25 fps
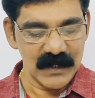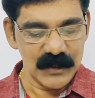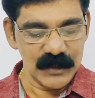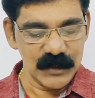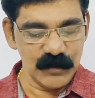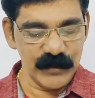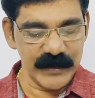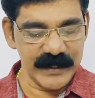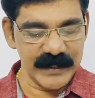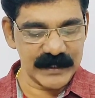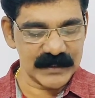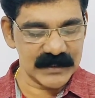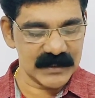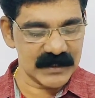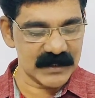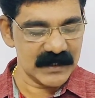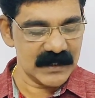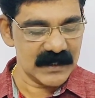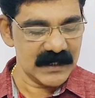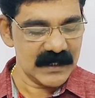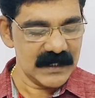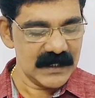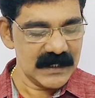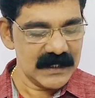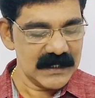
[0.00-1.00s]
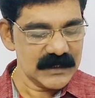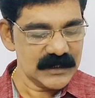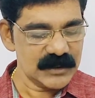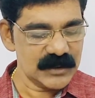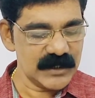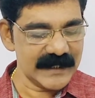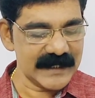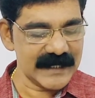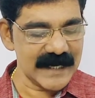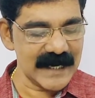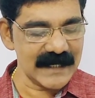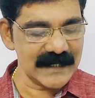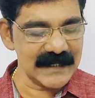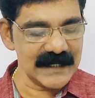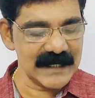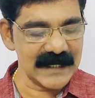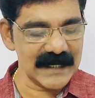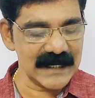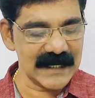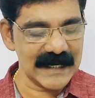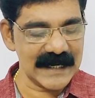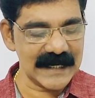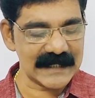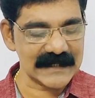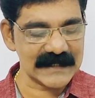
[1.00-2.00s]
Do it. She kicked
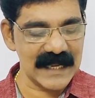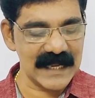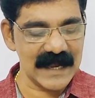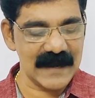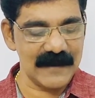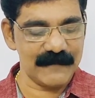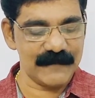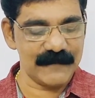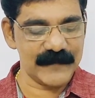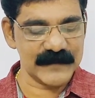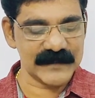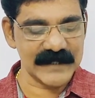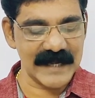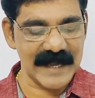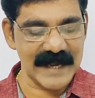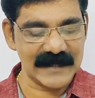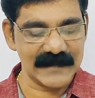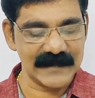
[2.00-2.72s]
her legs up, sat